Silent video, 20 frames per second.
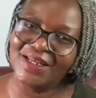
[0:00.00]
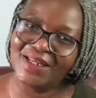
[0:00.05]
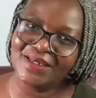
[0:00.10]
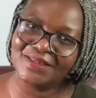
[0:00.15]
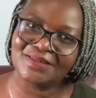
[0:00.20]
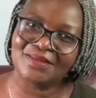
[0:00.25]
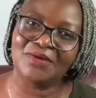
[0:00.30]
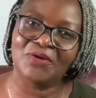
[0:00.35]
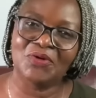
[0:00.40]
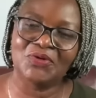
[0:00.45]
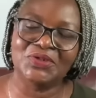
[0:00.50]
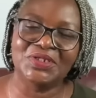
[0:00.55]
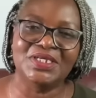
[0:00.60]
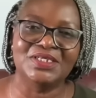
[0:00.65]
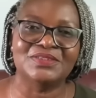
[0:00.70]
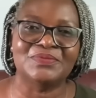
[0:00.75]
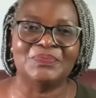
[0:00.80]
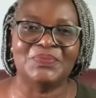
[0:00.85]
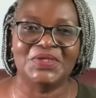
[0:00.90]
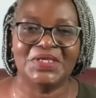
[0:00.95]
let
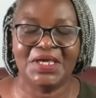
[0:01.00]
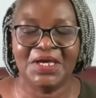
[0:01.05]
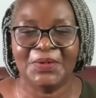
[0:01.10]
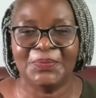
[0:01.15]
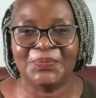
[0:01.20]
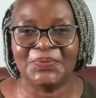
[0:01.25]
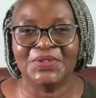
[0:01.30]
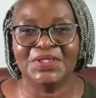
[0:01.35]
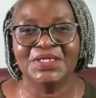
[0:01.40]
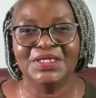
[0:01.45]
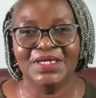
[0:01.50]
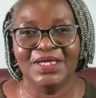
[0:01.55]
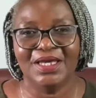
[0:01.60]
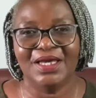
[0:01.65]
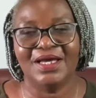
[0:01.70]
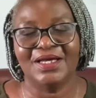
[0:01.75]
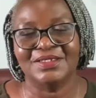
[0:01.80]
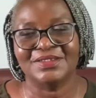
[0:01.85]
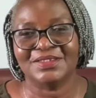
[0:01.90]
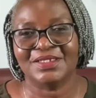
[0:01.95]
others be happy
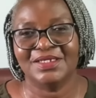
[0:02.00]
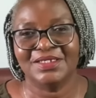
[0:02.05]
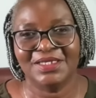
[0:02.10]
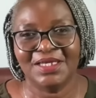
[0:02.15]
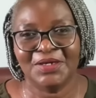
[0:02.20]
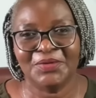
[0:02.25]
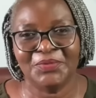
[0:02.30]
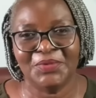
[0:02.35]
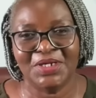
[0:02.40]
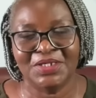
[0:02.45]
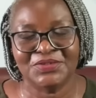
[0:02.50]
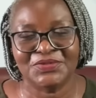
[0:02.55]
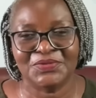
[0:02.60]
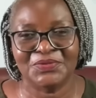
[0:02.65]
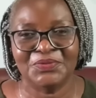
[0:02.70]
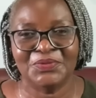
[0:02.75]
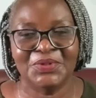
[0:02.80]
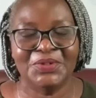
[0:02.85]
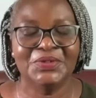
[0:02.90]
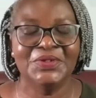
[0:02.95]
as I am as
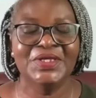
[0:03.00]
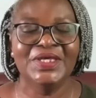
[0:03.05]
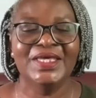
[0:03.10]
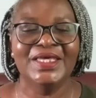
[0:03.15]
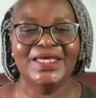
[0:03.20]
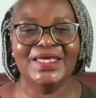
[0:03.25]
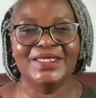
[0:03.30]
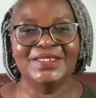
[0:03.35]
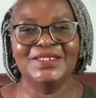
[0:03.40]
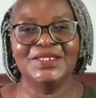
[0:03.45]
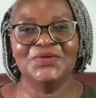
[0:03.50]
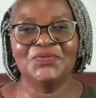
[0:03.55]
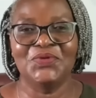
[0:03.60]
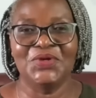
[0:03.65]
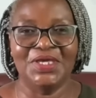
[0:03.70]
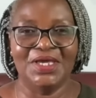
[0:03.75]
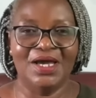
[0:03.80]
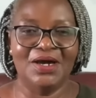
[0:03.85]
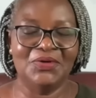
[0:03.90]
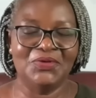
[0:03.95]
well.
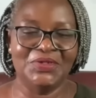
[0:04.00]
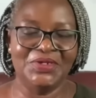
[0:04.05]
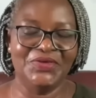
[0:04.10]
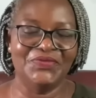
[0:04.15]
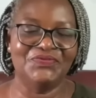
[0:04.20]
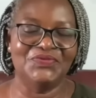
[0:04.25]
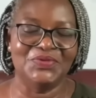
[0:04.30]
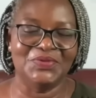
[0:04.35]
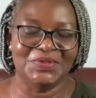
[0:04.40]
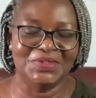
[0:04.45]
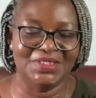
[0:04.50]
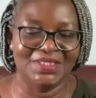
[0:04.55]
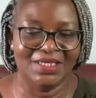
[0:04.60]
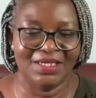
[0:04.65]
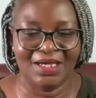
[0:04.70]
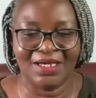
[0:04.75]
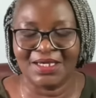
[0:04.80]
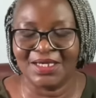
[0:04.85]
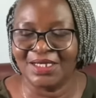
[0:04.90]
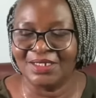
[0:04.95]
Anyway, I'll leave you here.
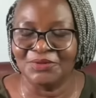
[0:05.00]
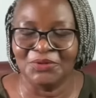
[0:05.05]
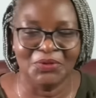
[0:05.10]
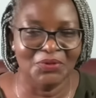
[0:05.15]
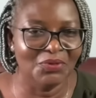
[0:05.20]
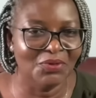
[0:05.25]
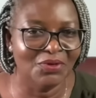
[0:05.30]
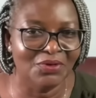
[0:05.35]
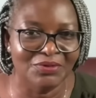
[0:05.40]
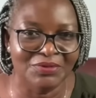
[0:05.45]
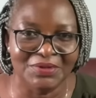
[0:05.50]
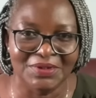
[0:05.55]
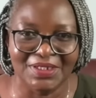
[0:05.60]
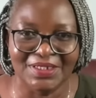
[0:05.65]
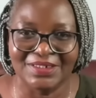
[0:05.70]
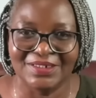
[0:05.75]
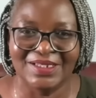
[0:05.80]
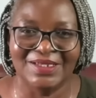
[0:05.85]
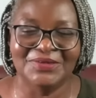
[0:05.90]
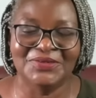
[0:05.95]
I can't go on
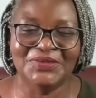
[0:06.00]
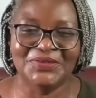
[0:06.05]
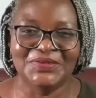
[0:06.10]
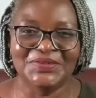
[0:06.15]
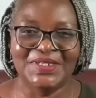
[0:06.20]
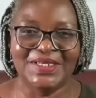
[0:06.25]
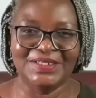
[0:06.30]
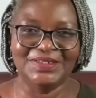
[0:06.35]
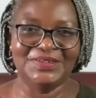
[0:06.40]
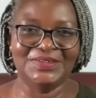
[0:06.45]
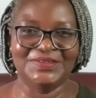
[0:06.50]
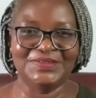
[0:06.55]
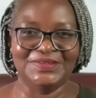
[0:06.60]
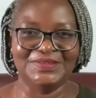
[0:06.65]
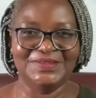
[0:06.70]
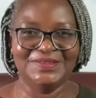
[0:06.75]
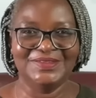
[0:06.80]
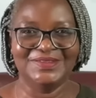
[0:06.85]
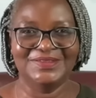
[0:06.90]
and on and on.